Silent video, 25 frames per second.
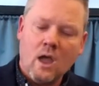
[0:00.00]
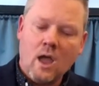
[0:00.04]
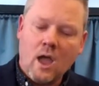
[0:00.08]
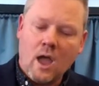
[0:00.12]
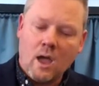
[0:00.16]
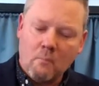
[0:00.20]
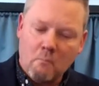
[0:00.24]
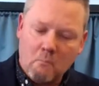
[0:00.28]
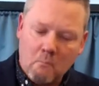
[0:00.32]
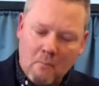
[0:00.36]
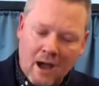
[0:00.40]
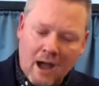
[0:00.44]

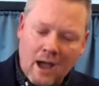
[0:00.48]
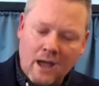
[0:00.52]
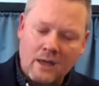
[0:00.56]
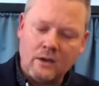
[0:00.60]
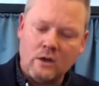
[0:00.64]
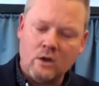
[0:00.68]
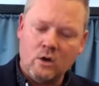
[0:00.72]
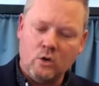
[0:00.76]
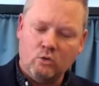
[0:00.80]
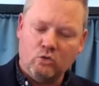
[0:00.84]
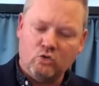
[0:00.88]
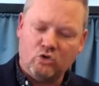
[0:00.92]
A man
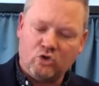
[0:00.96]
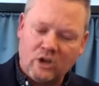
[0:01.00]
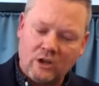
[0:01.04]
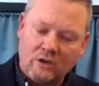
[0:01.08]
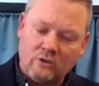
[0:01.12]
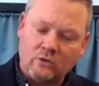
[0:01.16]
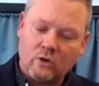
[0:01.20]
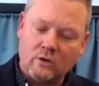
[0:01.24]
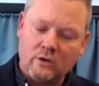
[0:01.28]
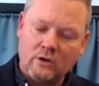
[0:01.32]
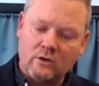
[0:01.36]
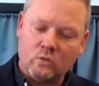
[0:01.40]
who
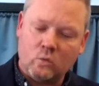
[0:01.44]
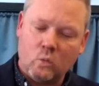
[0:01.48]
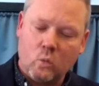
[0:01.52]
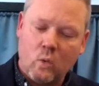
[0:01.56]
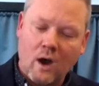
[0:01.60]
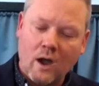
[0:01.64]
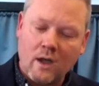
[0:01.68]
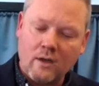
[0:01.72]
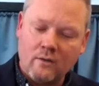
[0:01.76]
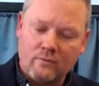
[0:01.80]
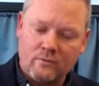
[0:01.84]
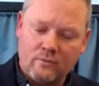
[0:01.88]
cheats on his
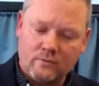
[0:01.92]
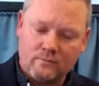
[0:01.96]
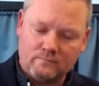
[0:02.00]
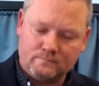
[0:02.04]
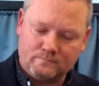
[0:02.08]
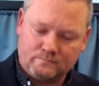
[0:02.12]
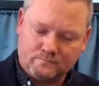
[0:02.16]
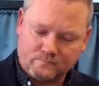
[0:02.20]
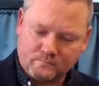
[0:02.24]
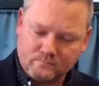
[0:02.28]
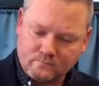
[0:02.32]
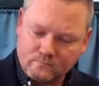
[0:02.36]
wife
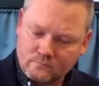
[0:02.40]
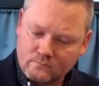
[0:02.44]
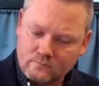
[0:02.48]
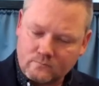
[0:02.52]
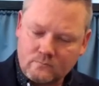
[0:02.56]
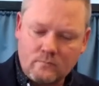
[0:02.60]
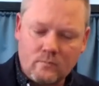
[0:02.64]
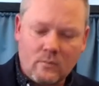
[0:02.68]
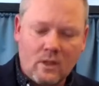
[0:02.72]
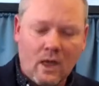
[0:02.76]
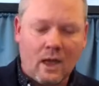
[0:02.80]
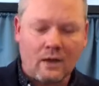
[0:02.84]

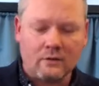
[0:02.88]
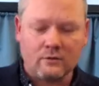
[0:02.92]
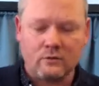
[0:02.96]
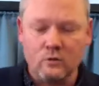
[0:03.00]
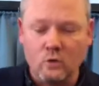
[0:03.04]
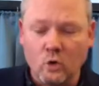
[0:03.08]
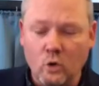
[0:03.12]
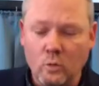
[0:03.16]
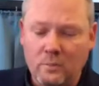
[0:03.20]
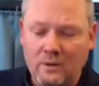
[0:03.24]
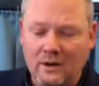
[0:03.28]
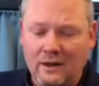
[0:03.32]
has
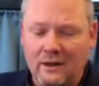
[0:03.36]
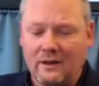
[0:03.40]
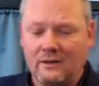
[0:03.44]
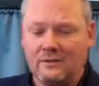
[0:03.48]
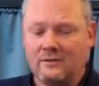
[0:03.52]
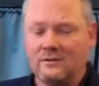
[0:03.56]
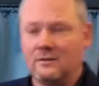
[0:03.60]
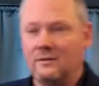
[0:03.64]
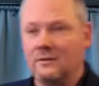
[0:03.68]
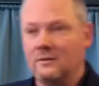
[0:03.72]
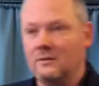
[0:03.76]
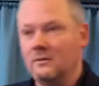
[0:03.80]
no
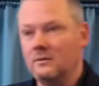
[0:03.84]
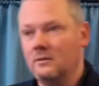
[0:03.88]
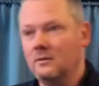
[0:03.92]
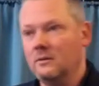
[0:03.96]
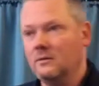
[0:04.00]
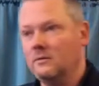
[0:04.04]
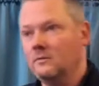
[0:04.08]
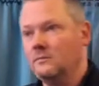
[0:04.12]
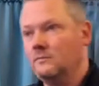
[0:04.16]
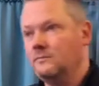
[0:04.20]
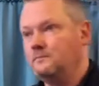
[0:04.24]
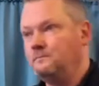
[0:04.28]
place
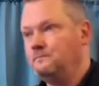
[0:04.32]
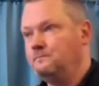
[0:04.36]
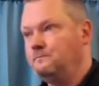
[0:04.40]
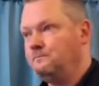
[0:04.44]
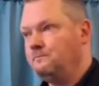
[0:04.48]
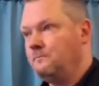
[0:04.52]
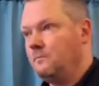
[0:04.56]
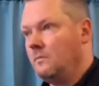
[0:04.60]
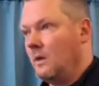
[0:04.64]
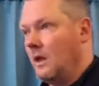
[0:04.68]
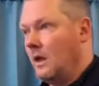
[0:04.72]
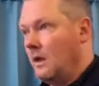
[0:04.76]

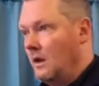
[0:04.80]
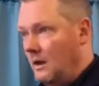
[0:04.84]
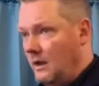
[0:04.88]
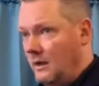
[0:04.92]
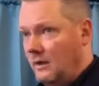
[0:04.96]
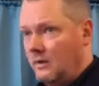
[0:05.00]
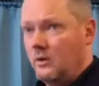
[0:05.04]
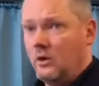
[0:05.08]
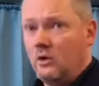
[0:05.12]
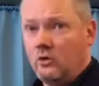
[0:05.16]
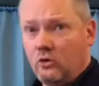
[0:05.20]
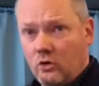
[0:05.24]
in
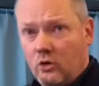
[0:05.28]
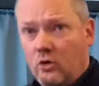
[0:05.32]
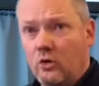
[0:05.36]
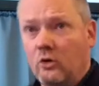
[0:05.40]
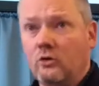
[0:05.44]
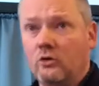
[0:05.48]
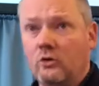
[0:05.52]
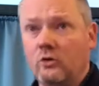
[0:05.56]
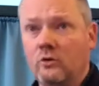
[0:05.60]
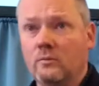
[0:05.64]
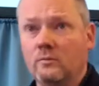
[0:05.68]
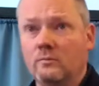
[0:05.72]
leading a
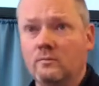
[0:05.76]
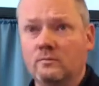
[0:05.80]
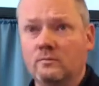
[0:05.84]
church.